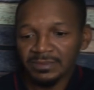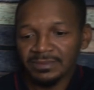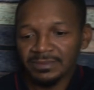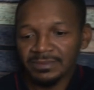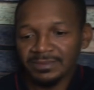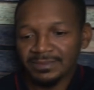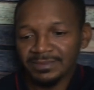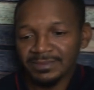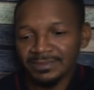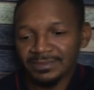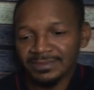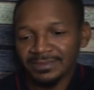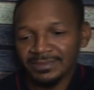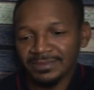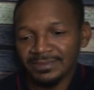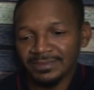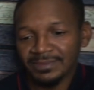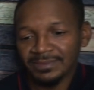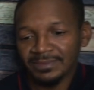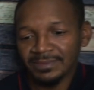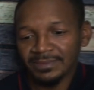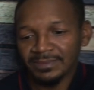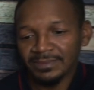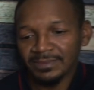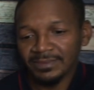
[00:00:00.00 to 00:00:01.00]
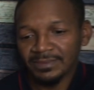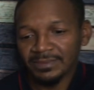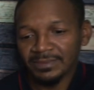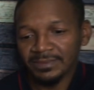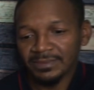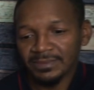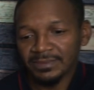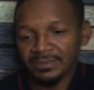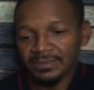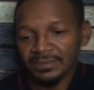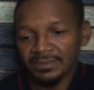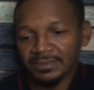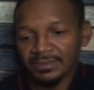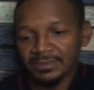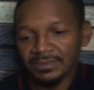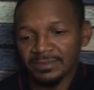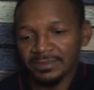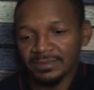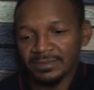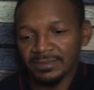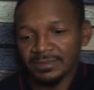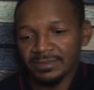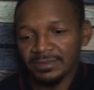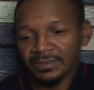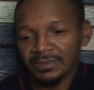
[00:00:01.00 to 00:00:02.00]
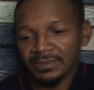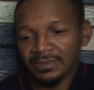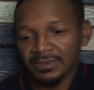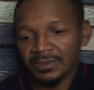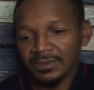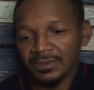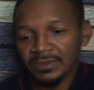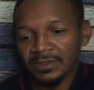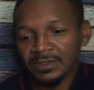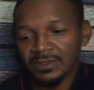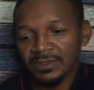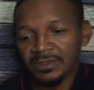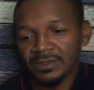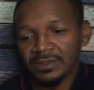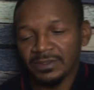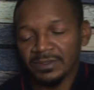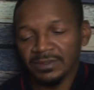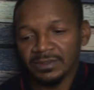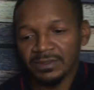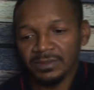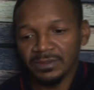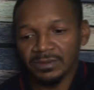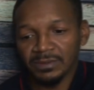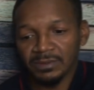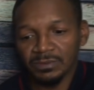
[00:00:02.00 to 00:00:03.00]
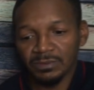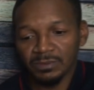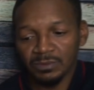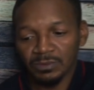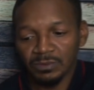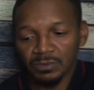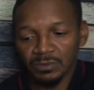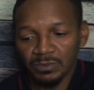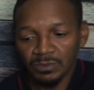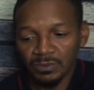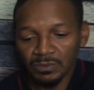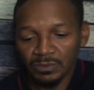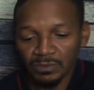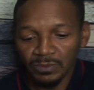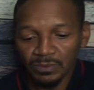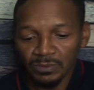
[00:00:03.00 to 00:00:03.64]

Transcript: This person isn't speaking.